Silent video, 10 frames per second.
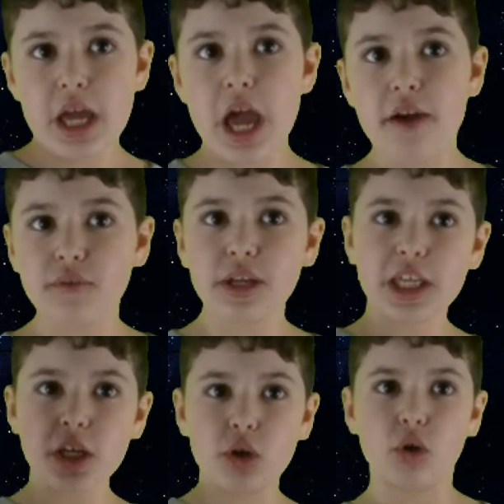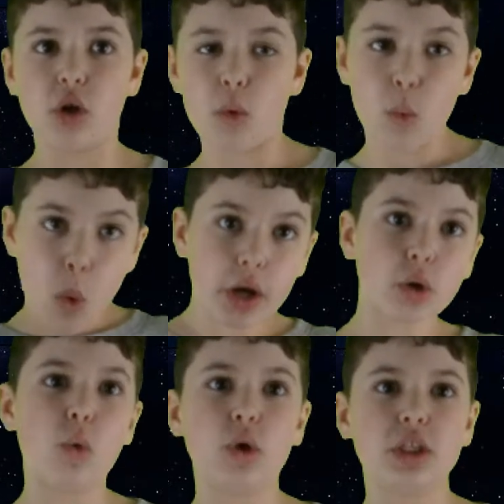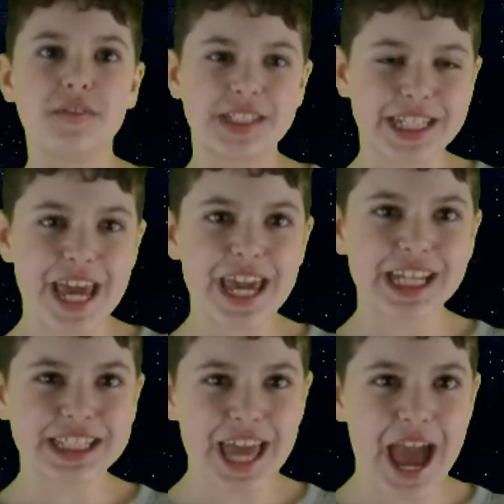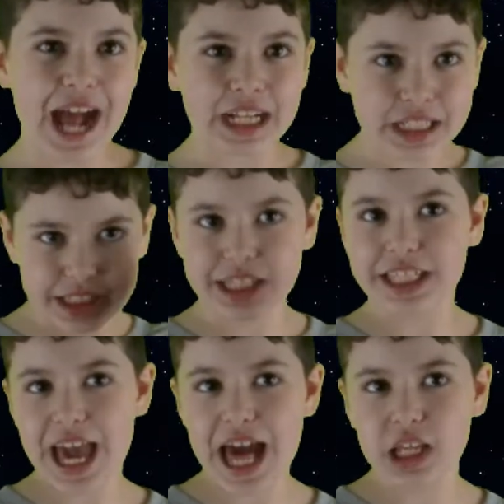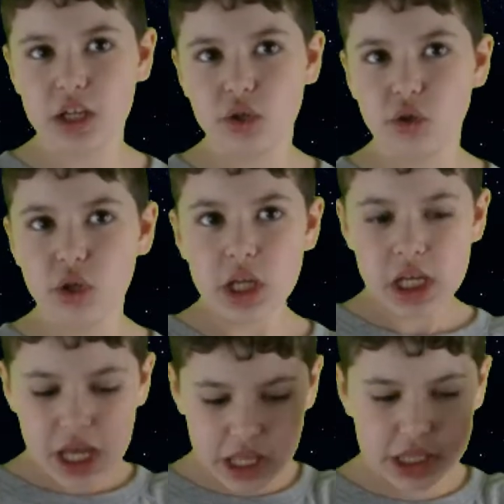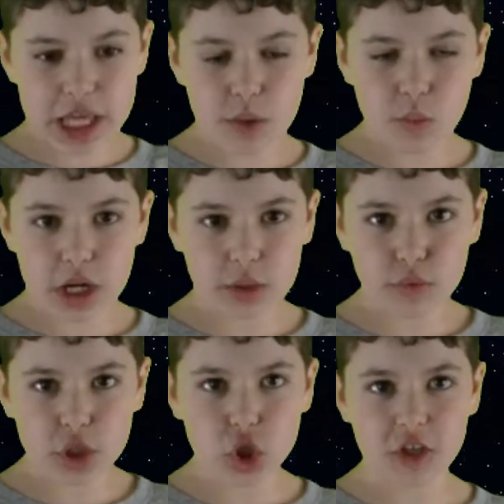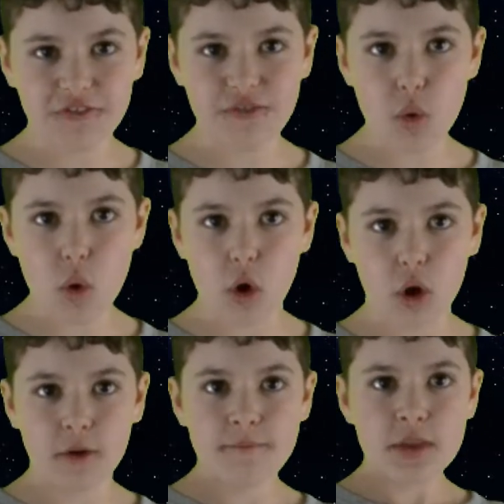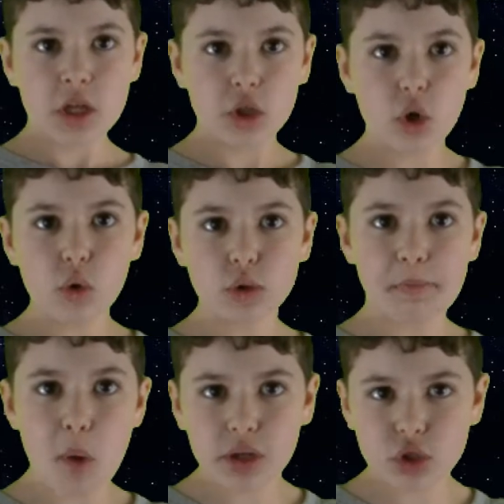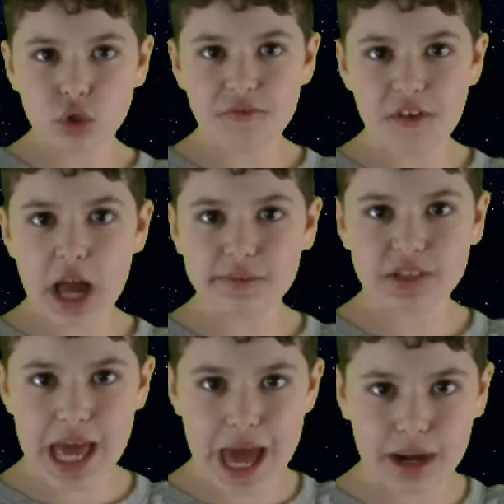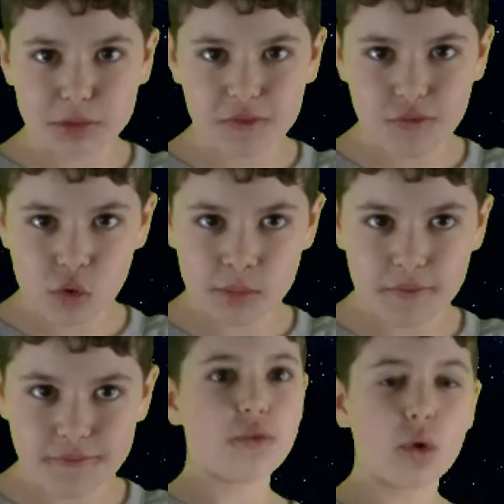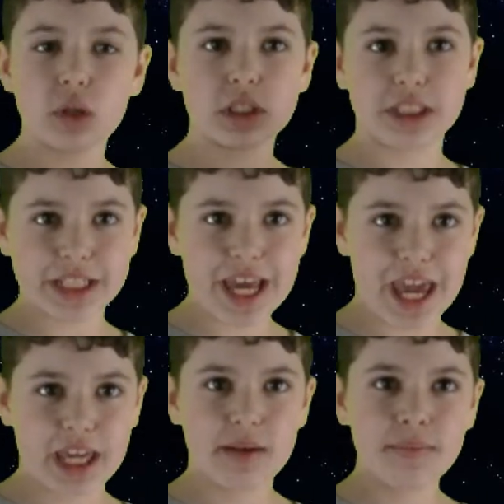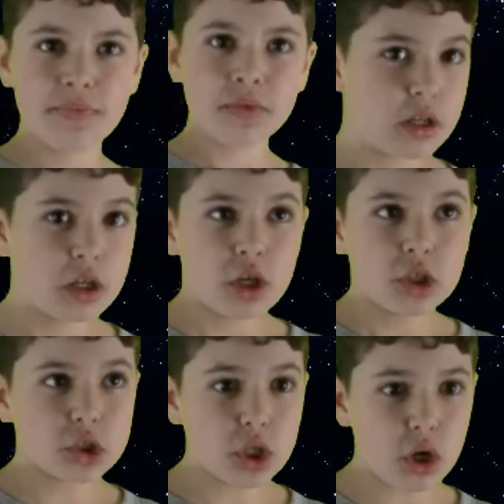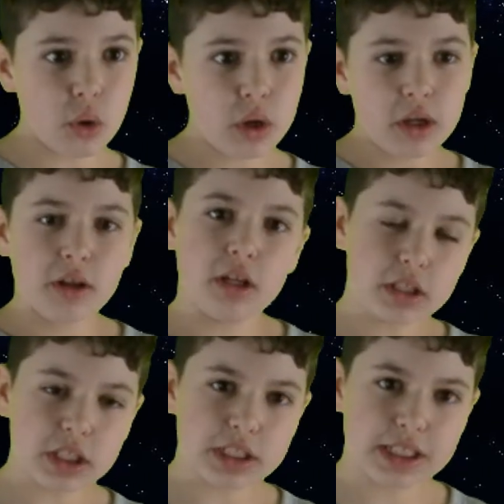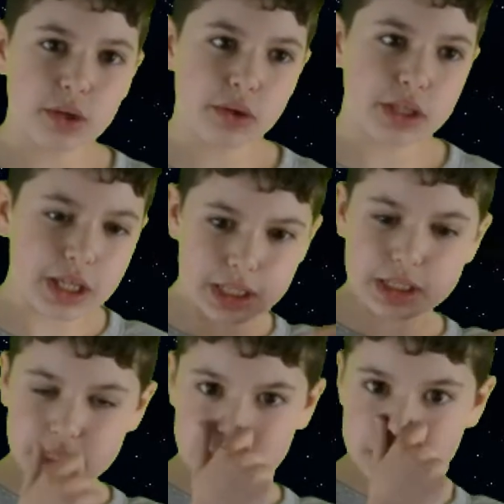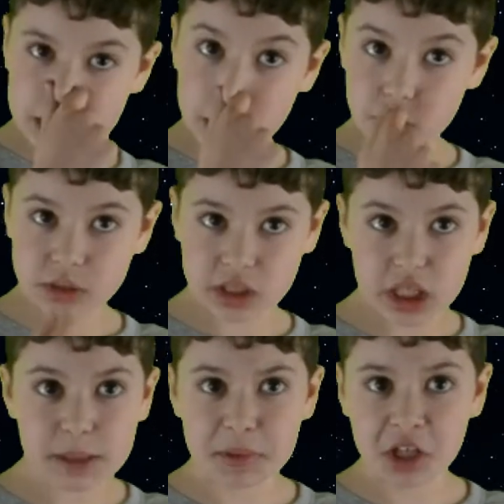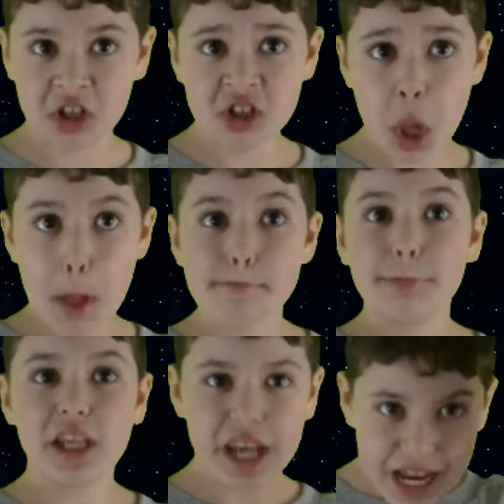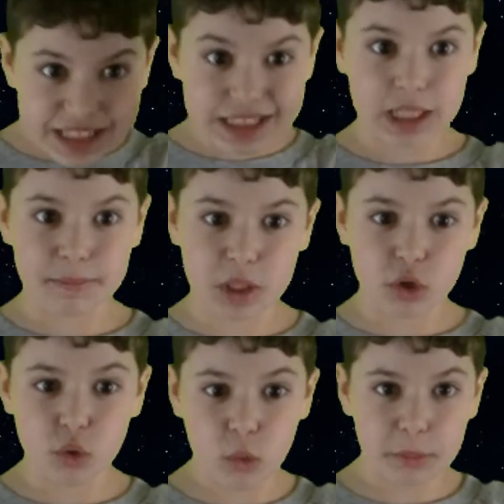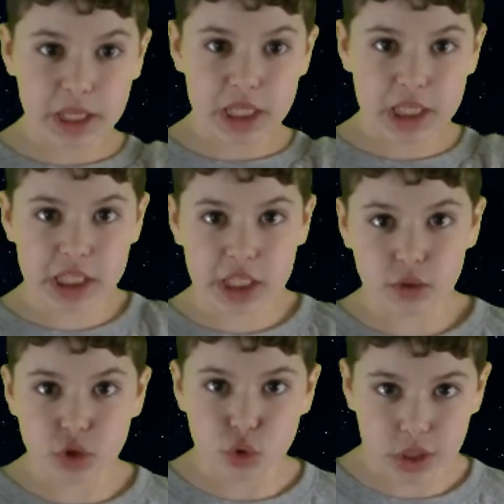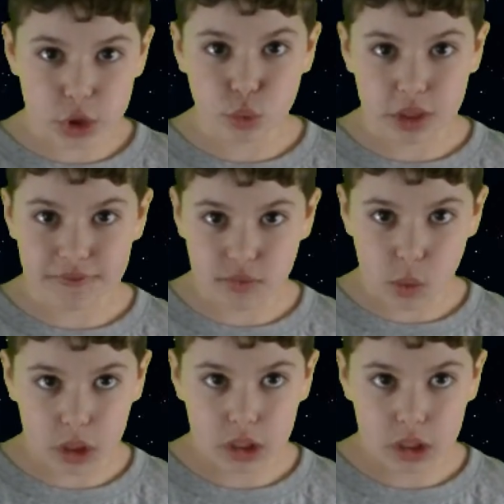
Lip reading: Every year, 1/4 of a day is added to the calendar, and then when it reaches 4, those 0.25s add up to form a full day. So, considering that this year was a leap year, next leap year will be in the year 2024.